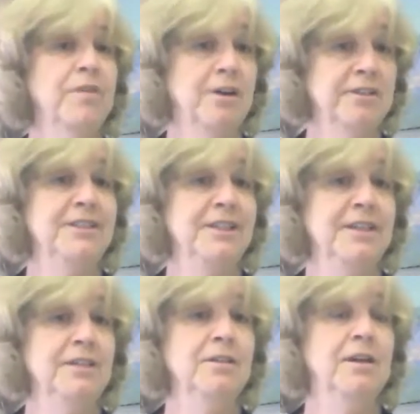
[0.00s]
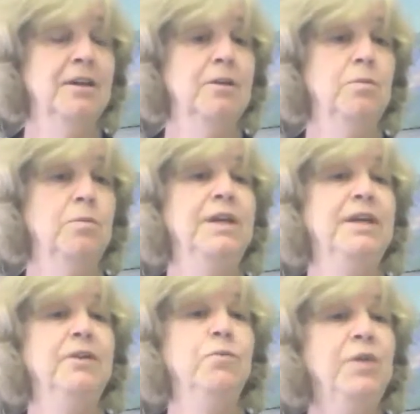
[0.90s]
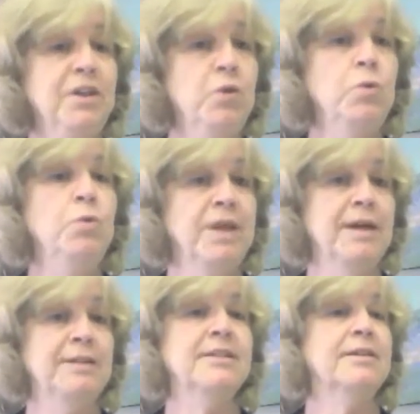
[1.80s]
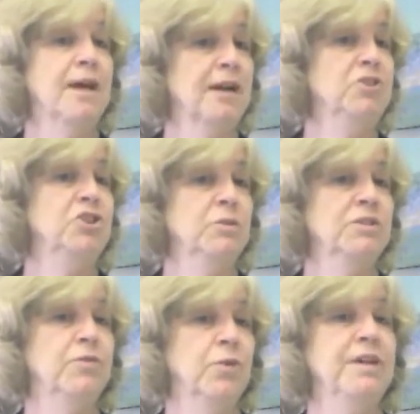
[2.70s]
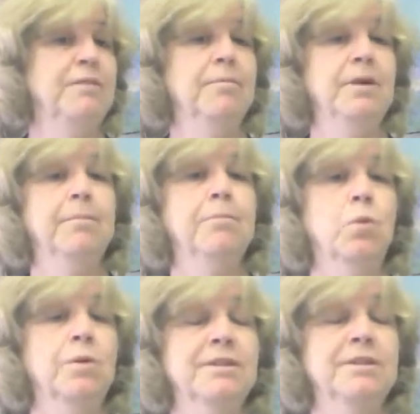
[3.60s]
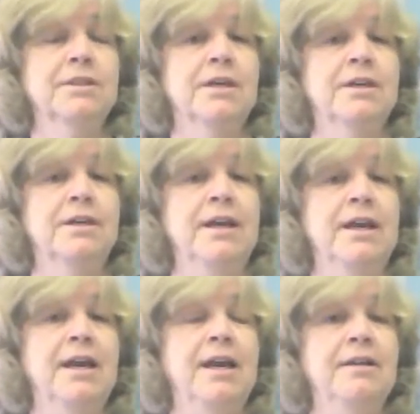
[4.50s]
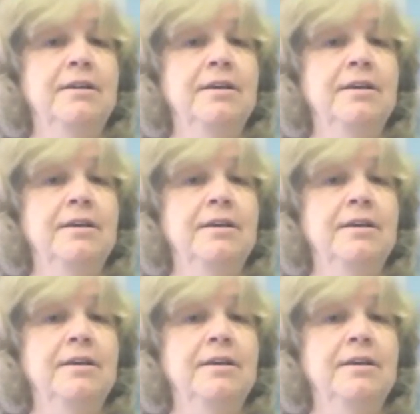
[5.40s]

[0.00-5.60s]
our dean, we knew that technology was very important. And